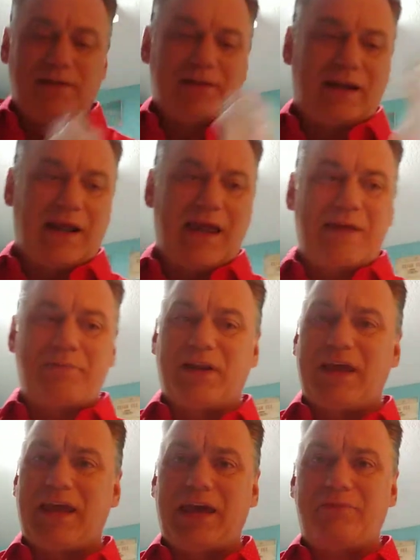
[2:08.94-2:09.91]
that I happen
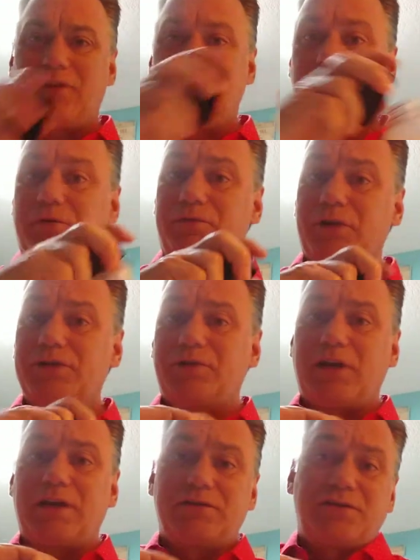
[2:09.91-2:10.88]
to have in the
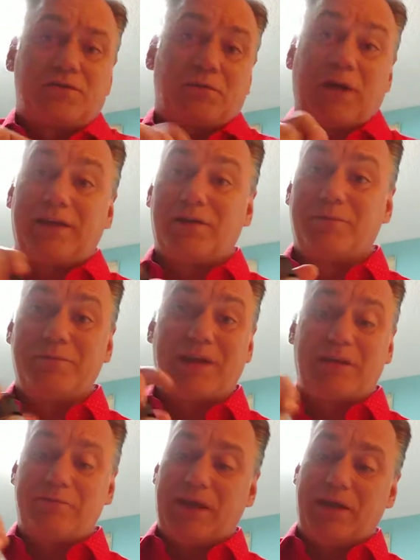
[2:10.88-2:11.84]
refrigerator, just regular
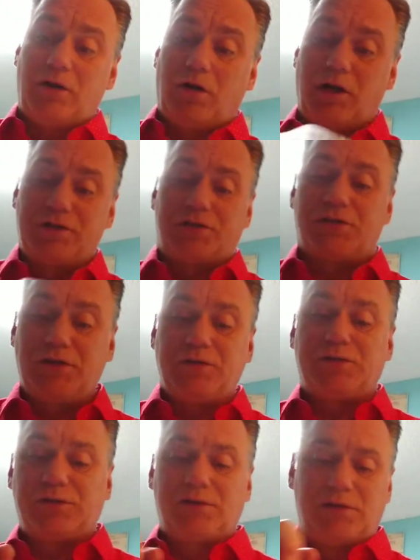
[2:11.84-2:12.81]
Minute Maid orange
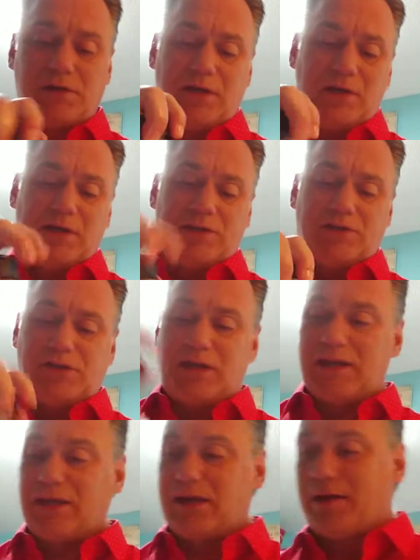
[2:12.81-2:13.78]
juice.
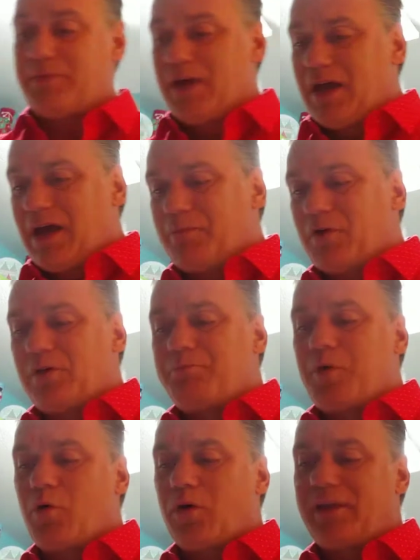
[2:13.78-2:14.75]
Shake it up. I'm going
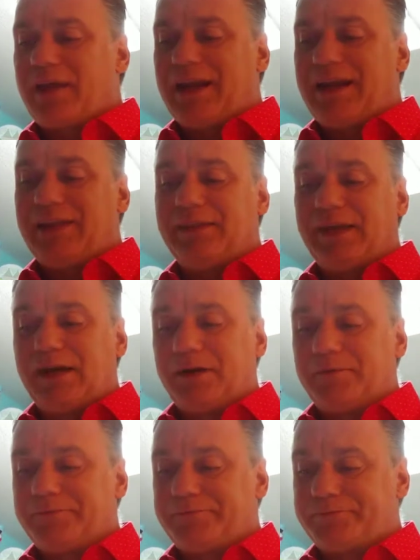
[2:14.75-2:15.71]
to pour that in there.